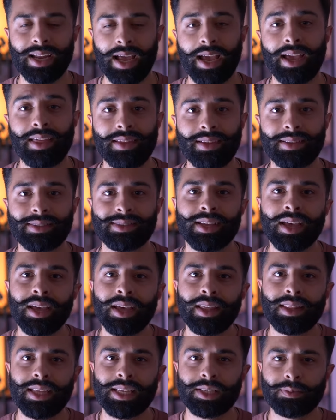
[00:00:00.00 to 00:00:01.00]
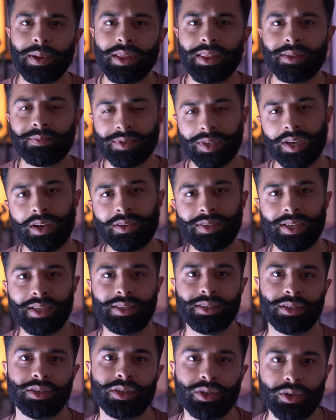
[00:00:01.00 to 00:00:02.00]
like this, they split themselves
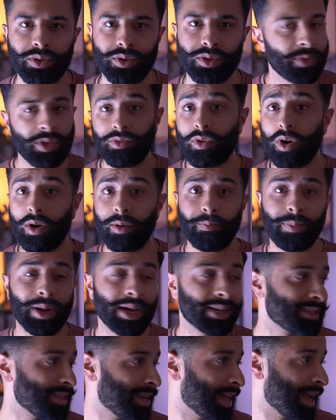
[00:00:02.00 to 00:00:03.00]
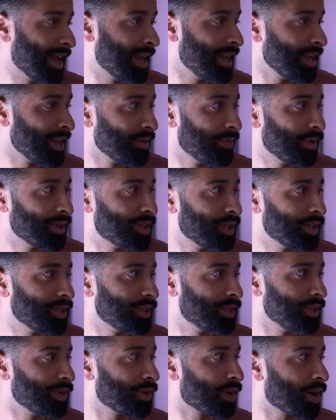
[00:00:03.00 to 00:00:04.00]
into two. You've got person A, which
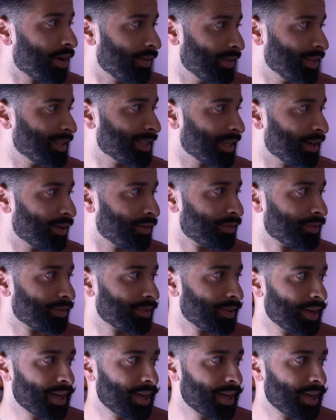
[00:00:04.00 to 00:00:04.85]
is your current self,